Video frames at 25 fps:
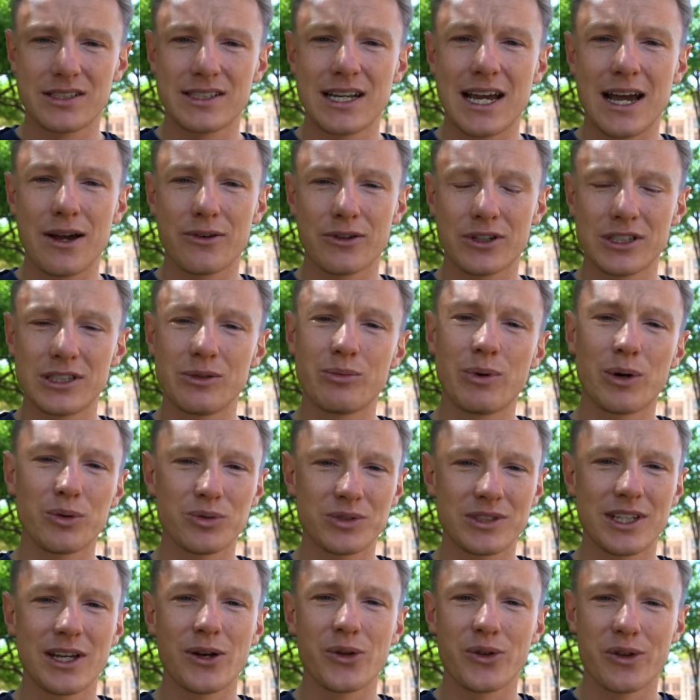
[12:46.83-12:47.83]
town because he will
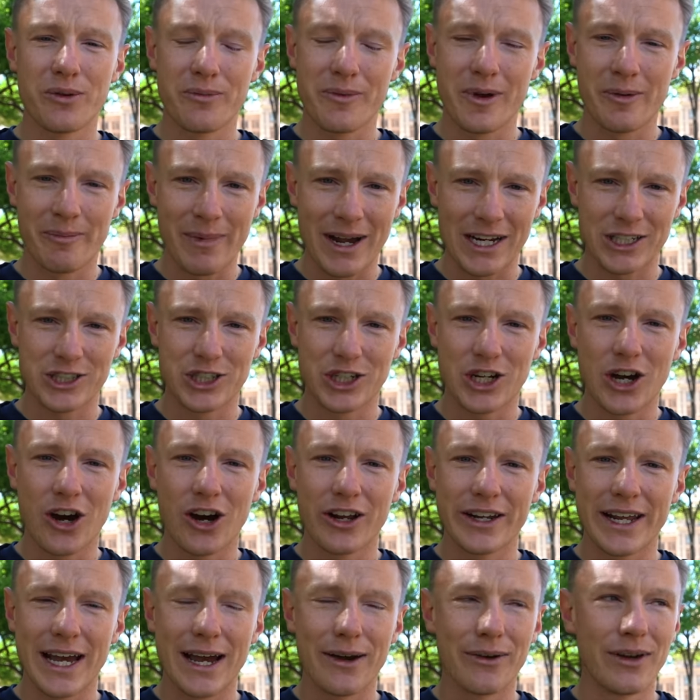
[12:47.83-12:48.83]
steal them and max your
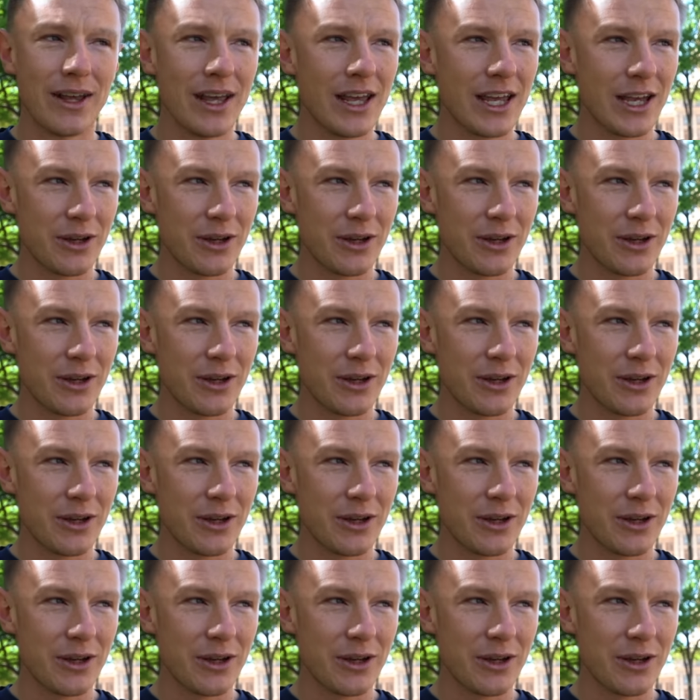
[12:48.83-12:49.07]
card out.